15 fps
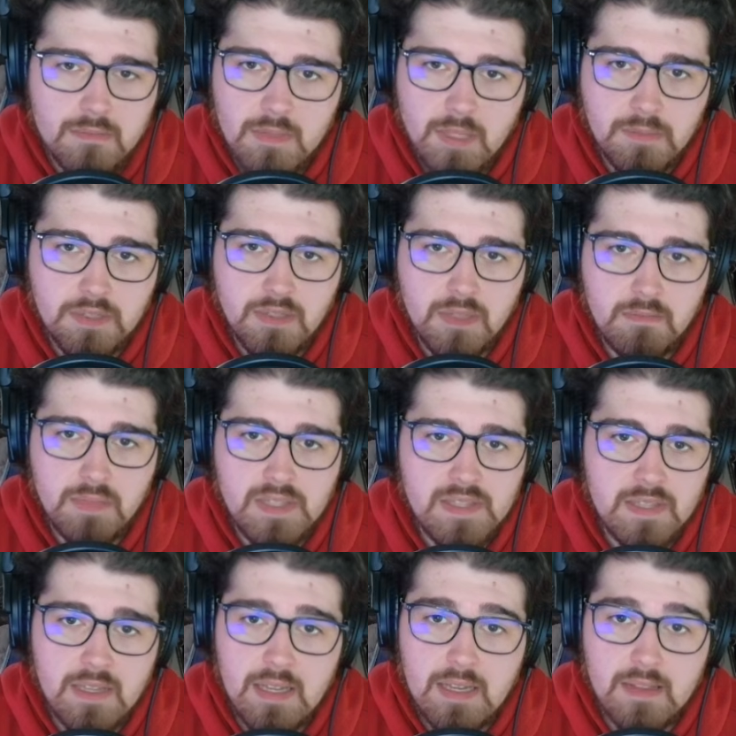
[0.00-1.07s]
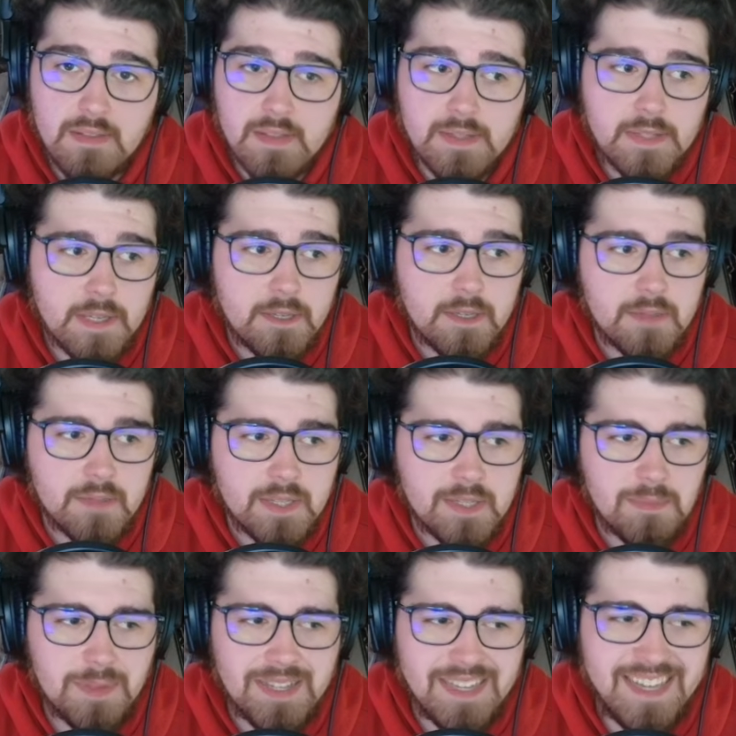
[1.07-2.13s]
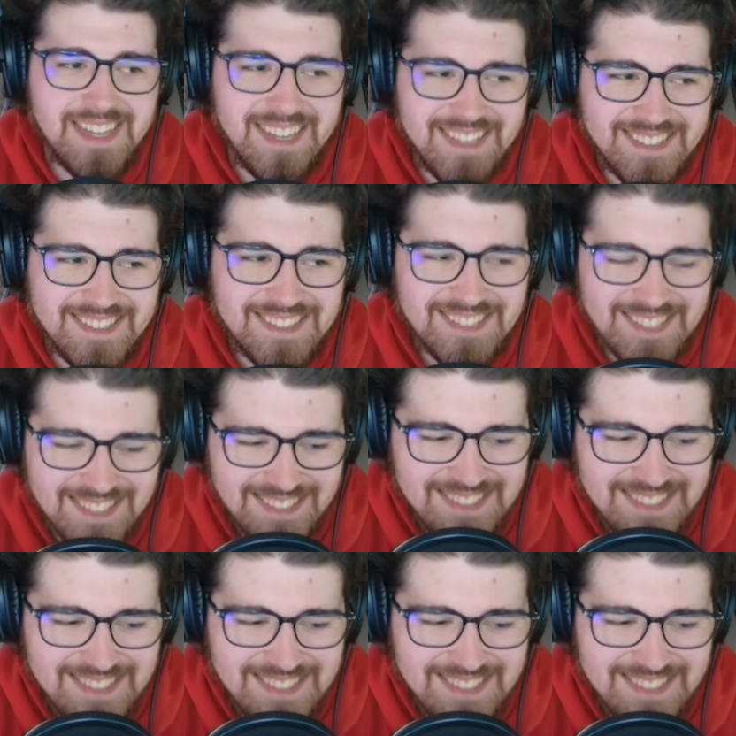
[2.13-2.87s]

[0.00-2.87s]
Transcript: I'm sure I missed a lot of things I could have explained